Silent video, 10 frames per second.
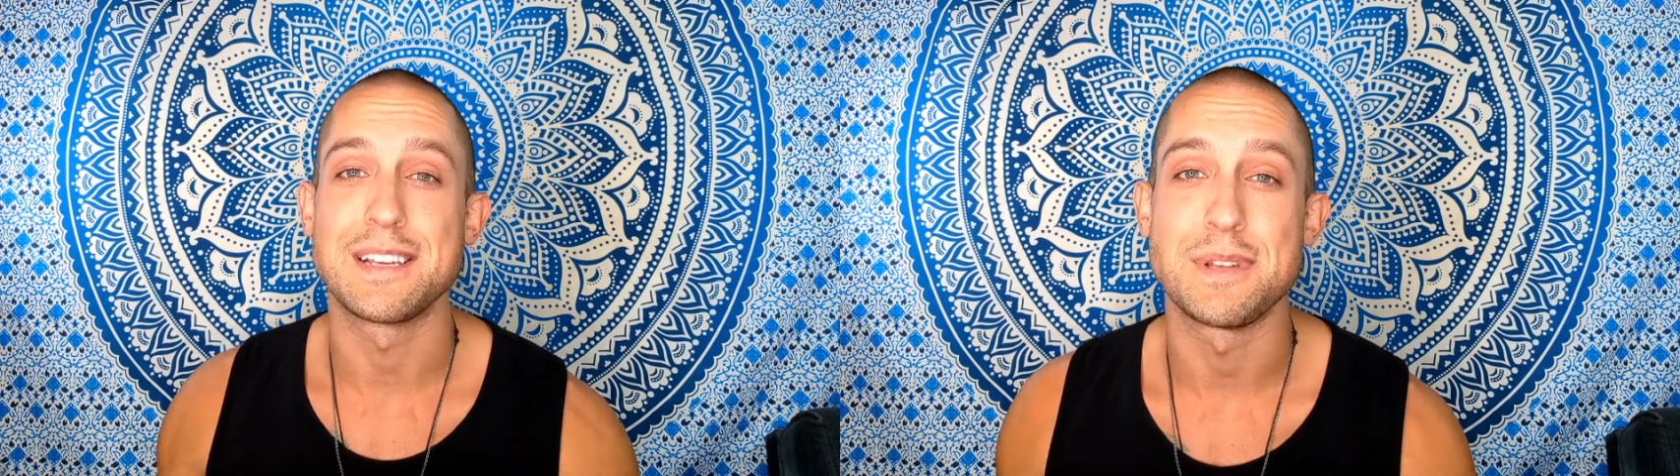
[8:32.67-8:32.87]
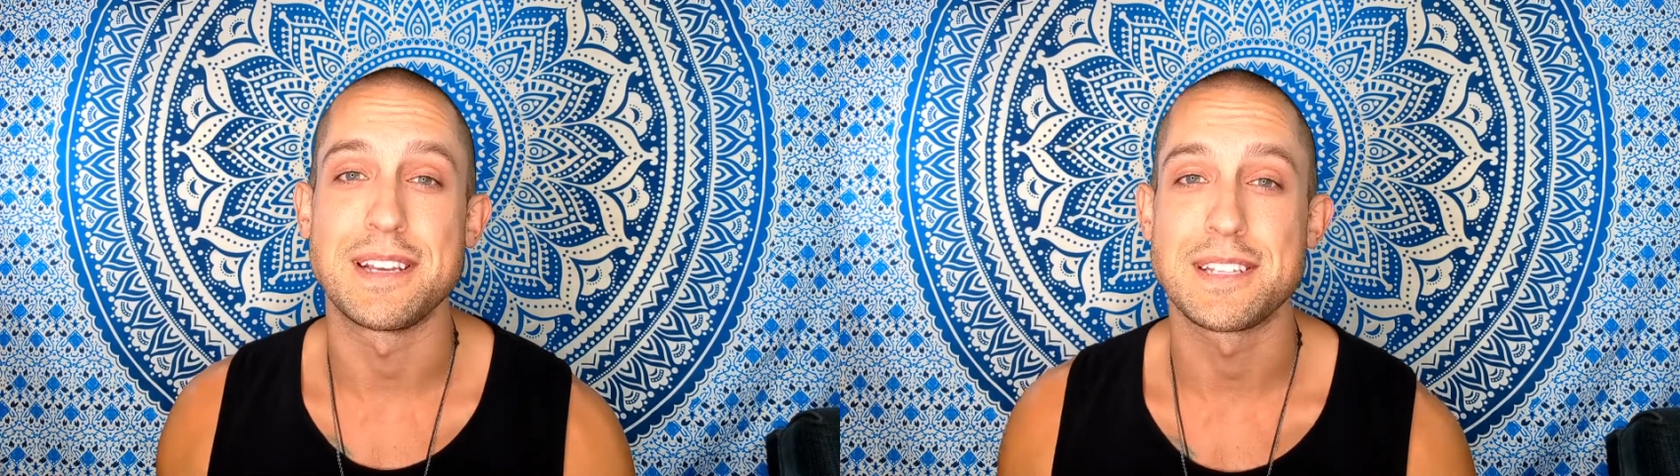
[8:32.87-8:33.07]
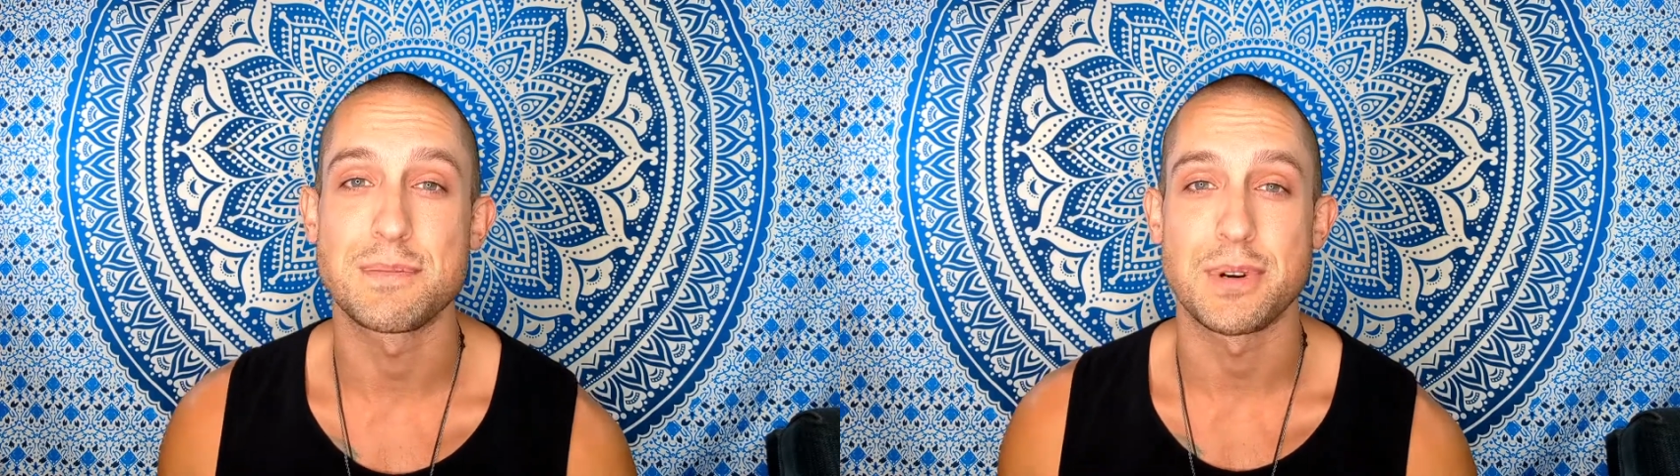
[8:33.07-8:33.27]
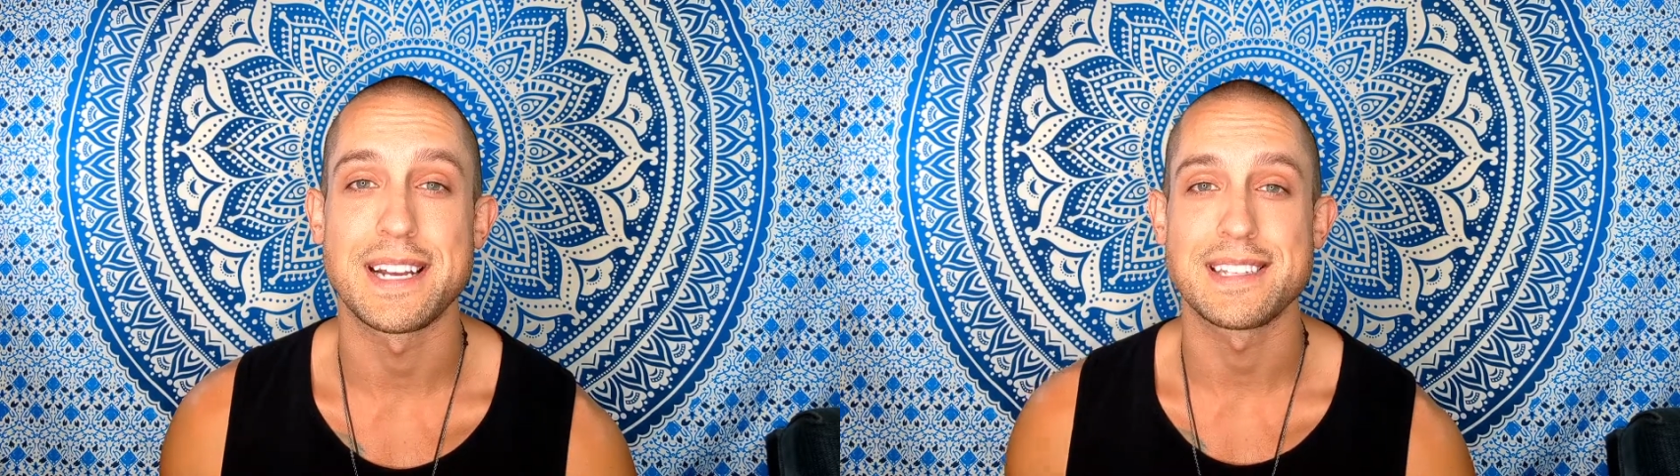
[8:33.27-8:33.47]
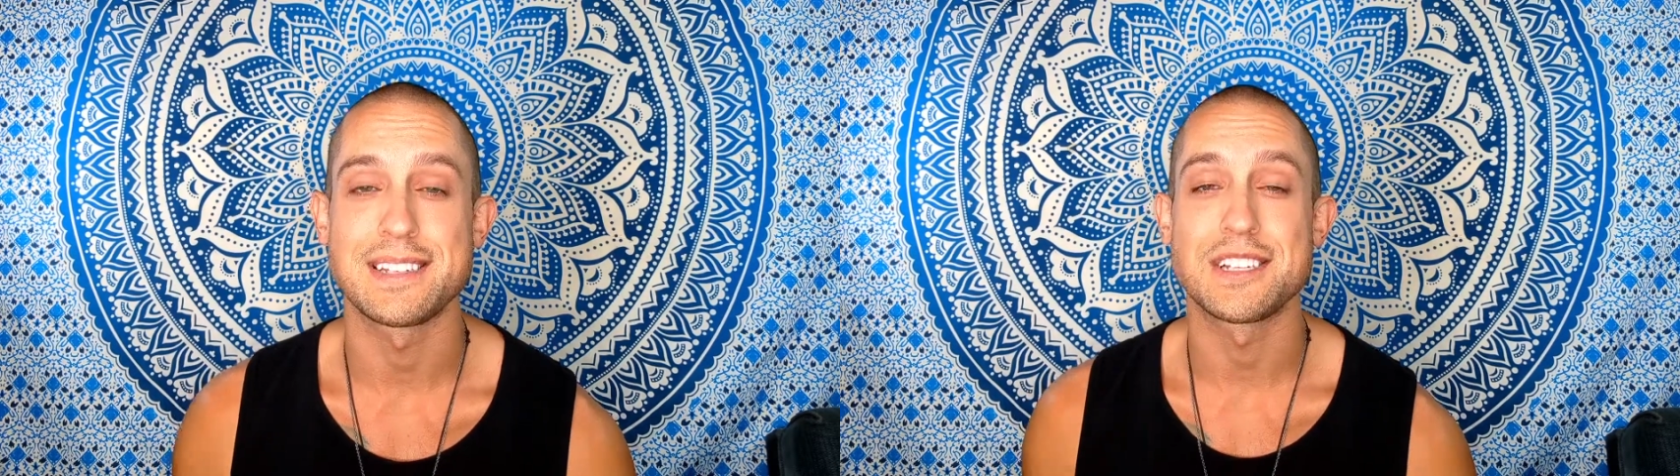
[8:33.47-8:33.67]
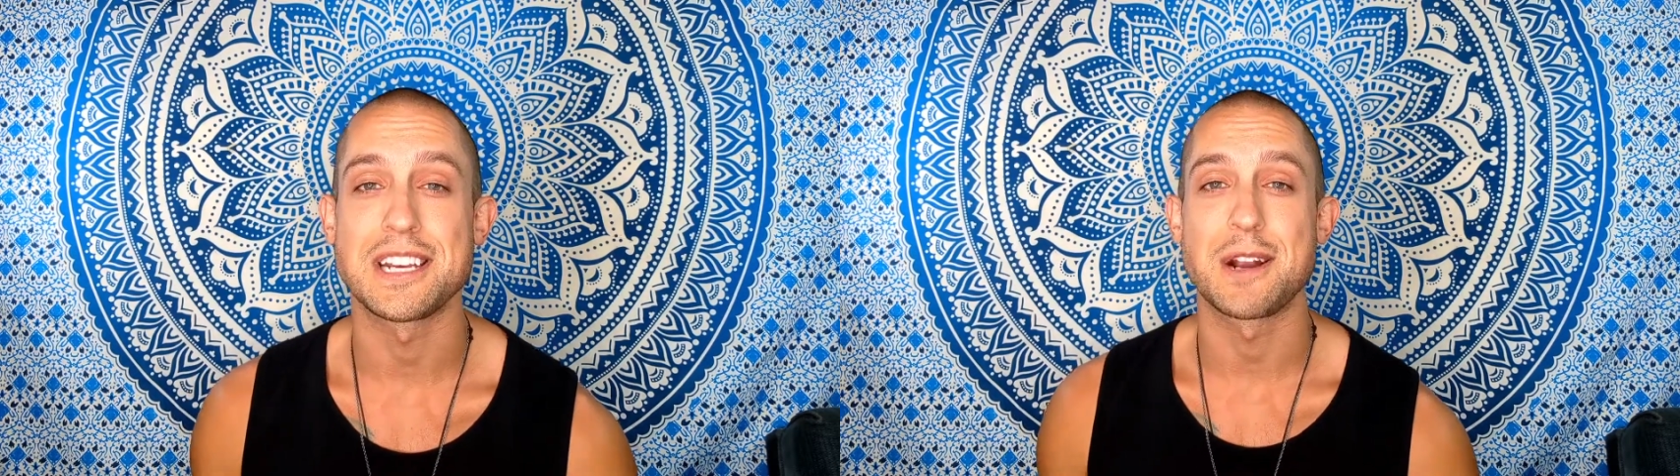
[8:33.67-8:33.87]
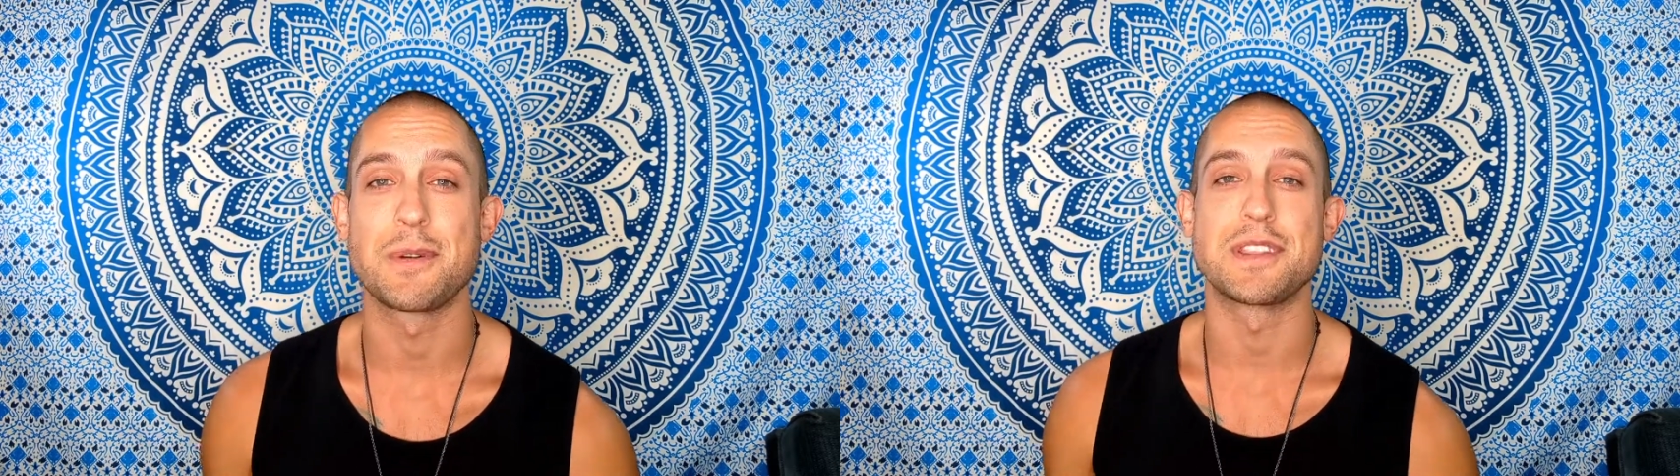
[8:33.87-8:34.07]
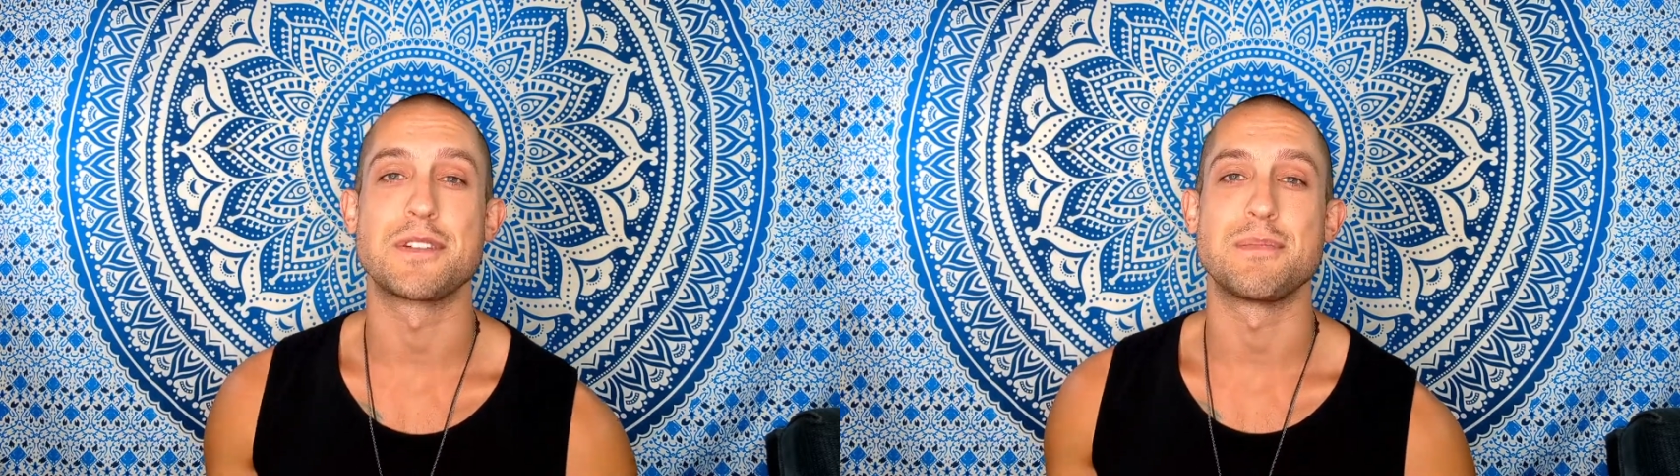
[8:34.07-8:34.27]
can be expressed and shared
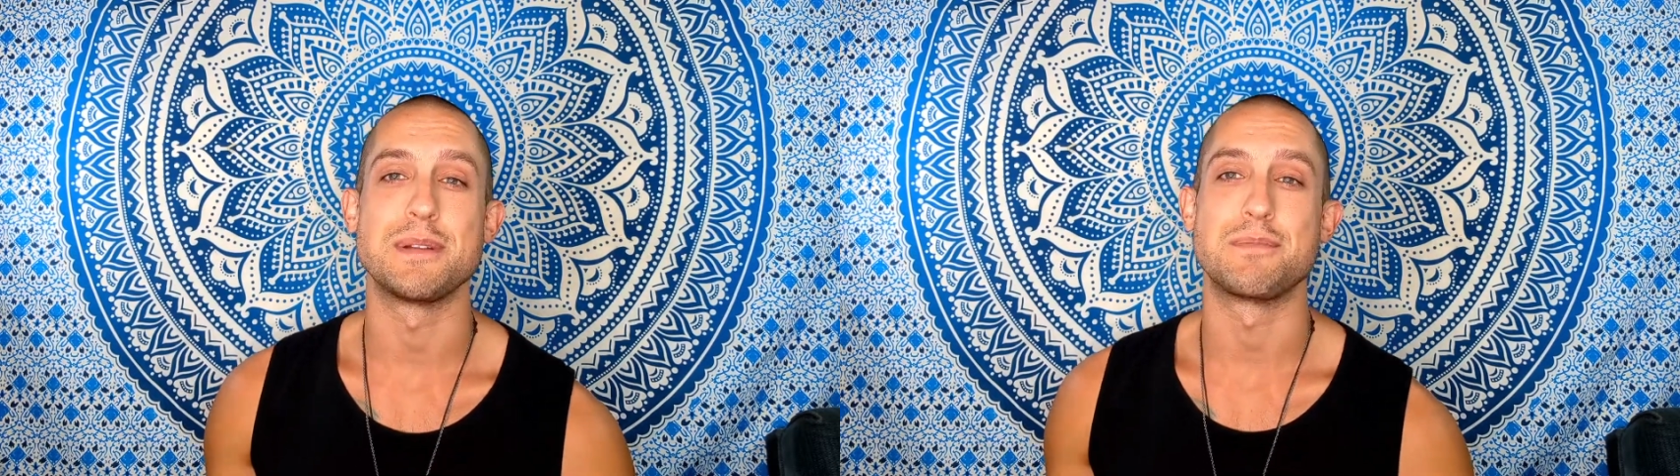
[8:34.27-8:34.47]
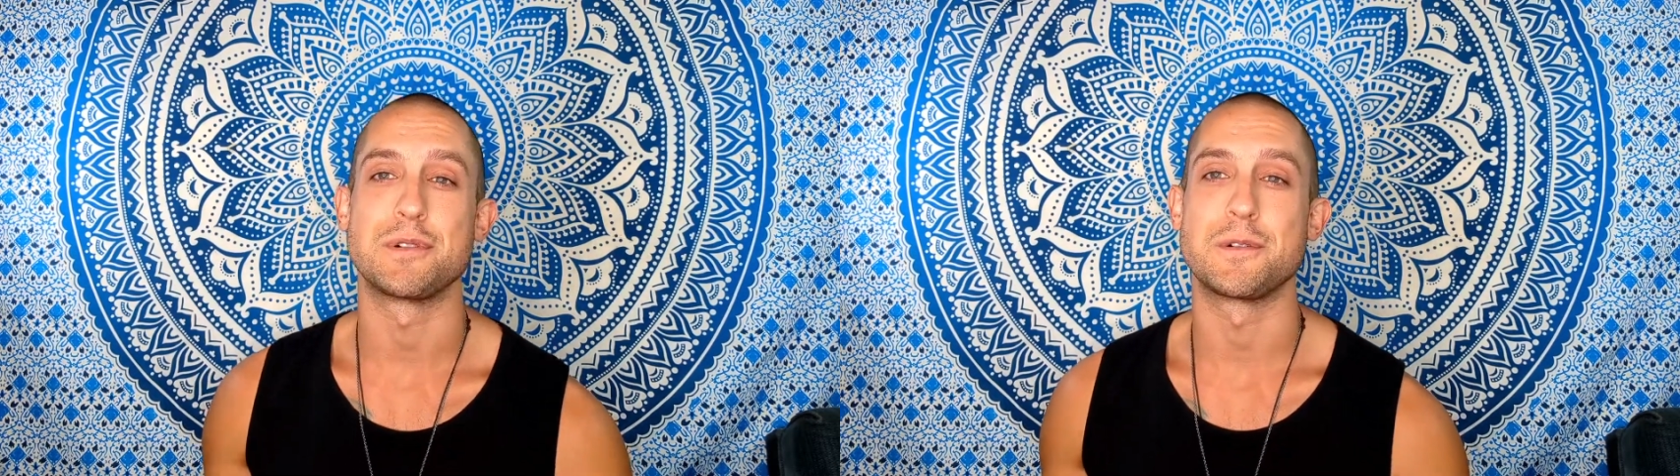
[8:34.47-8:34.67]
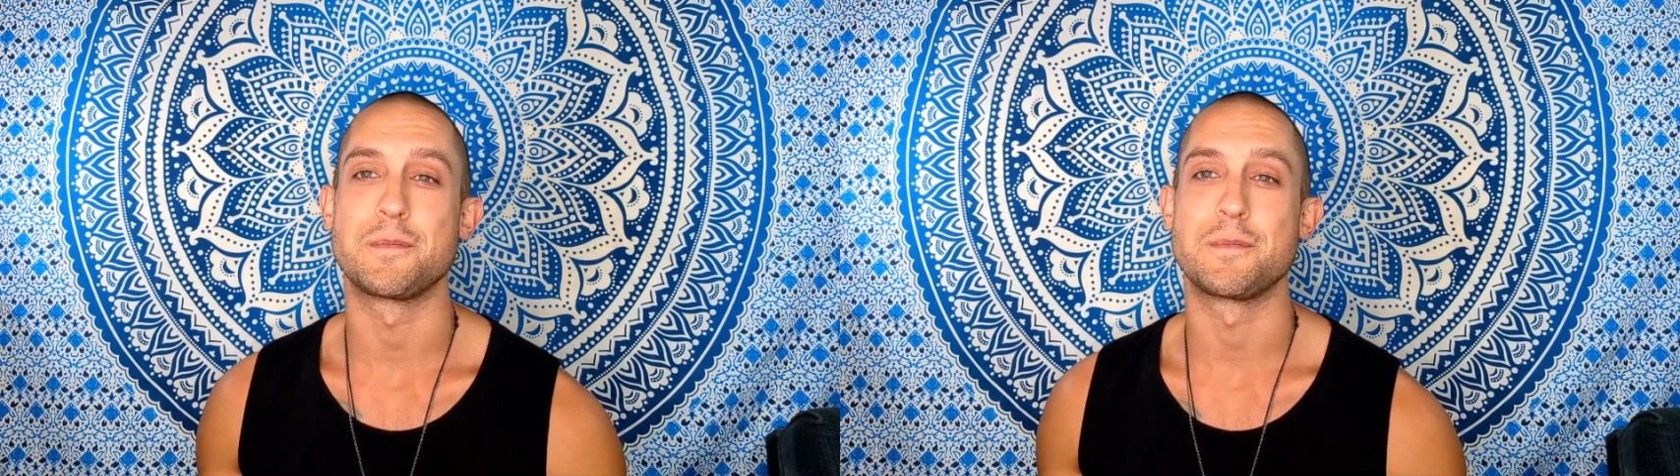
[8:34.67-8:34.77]
with other people,